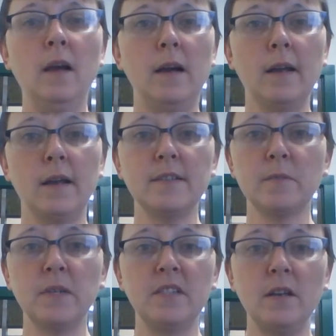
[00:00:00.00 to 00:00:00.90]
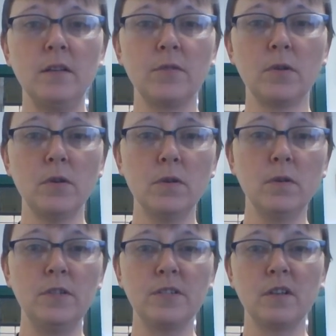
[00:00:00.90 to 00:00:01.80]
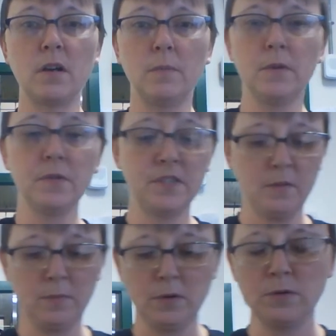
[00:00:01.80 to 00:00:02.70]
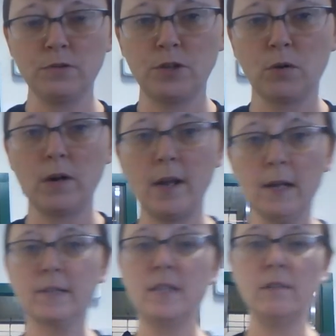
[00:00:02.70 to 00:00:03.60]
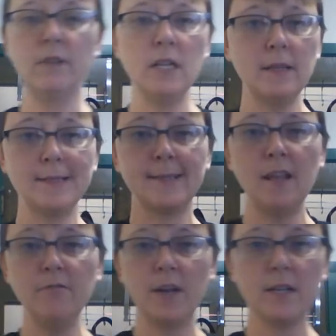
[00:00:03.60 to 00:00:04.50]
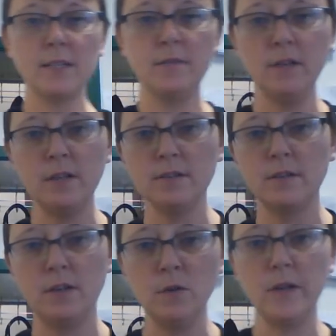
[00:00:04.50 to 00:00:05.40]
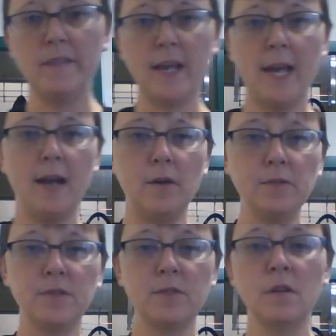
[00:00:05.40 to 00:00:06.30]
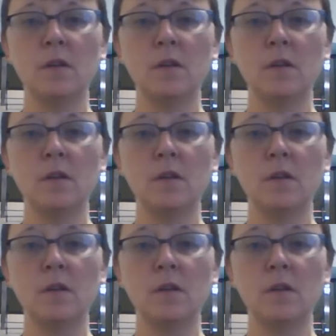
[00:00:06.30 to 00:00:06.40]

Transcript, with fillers: Hi guys, I'm going to take you through just a couple simple, short activities, safe activities to do in the house